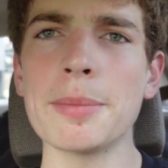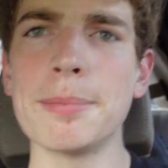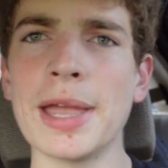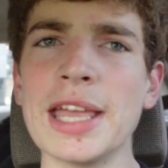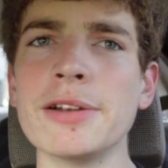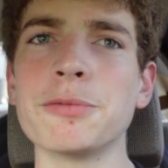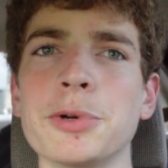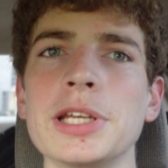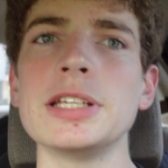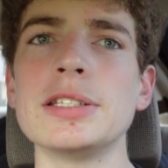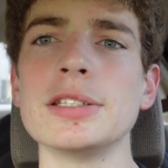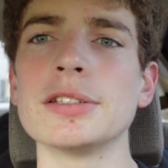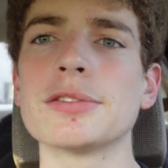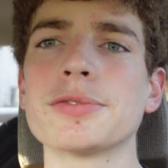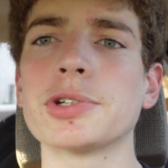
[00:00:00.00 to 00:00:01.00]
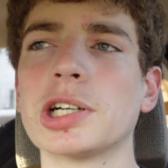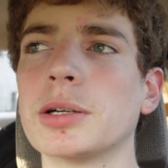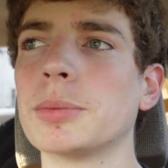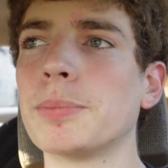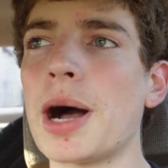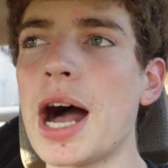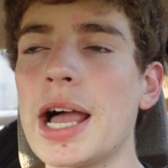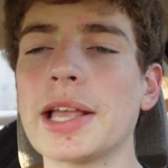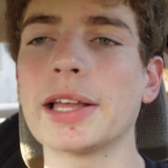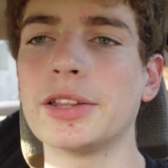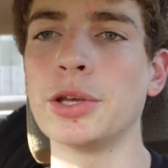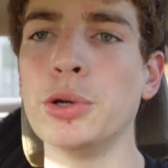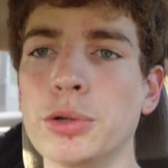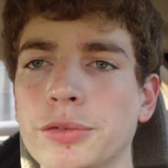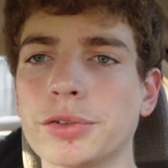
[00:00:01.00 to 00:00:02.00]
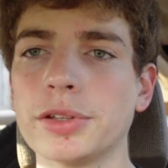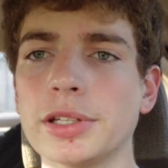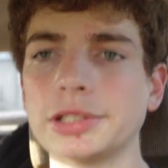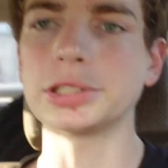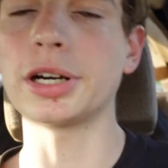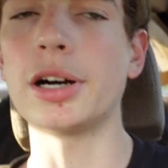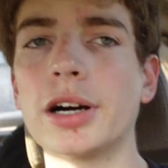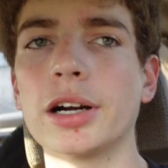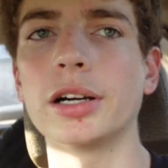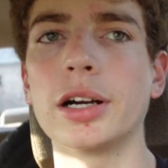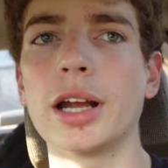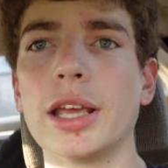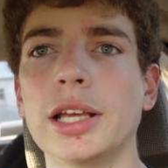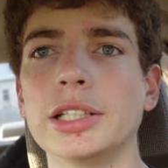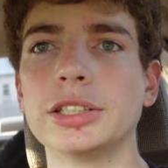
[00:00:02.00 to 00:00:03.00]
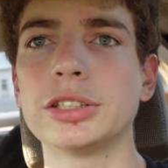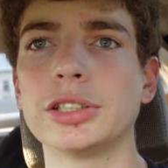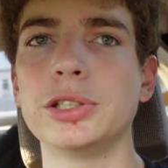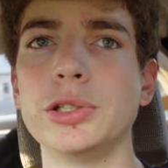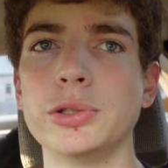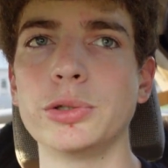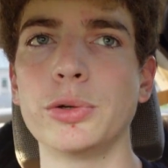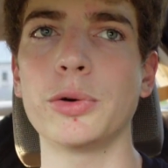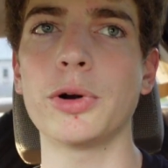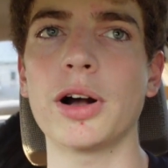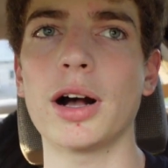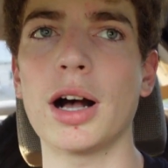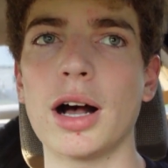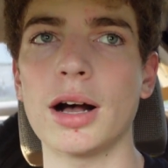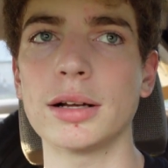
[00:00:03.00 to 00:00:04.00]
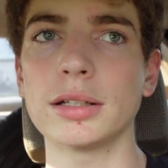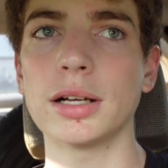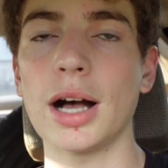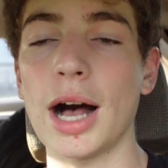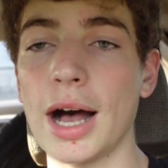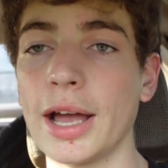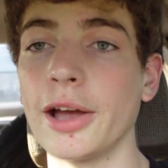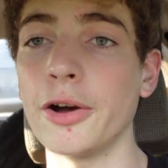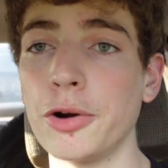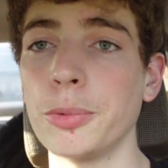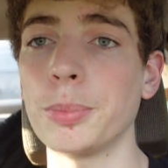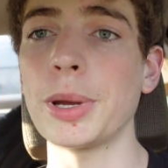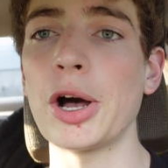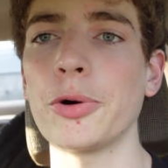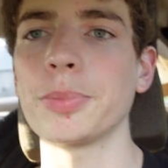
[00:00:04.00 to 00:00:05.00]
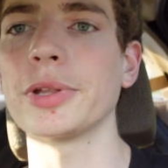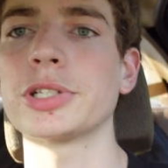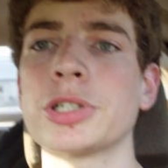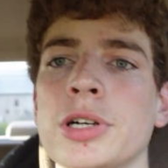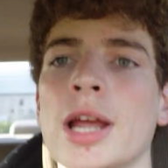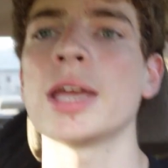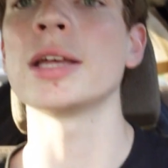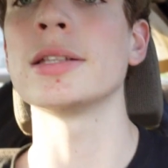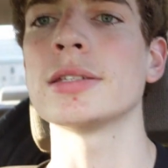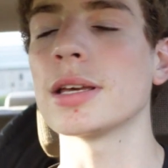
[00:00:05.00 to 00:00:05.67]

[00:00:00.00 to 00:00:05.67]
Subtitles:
main reasons for buying a tune for this car is to, I hope, help the trans.